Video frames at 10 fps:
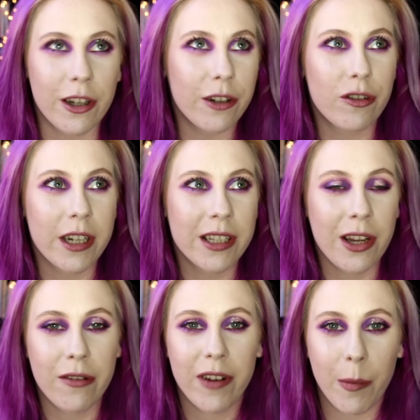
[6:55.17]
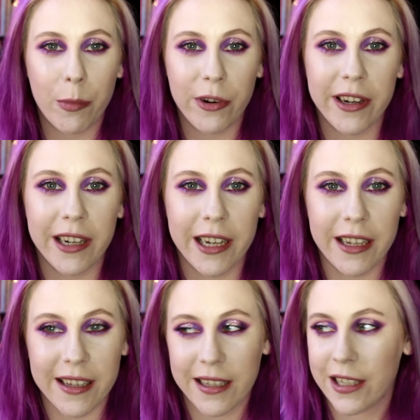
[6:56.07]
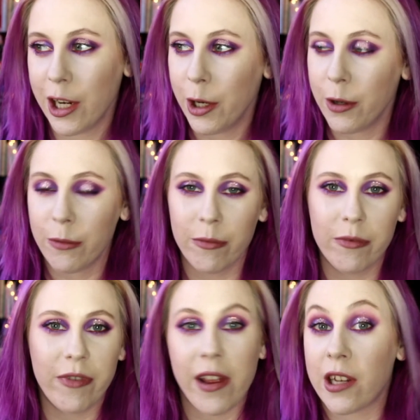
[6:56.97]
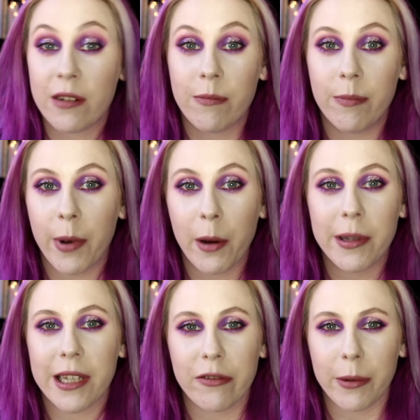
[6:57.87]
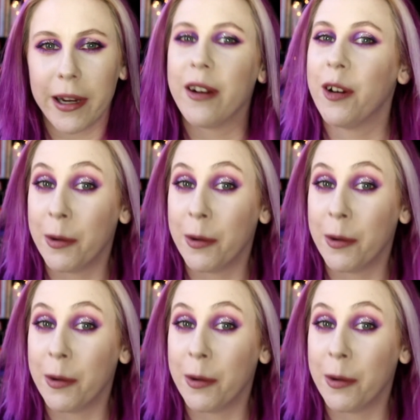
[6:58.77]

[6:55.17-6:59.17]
and dressed so flamboyantly and there's feather boas everywhere,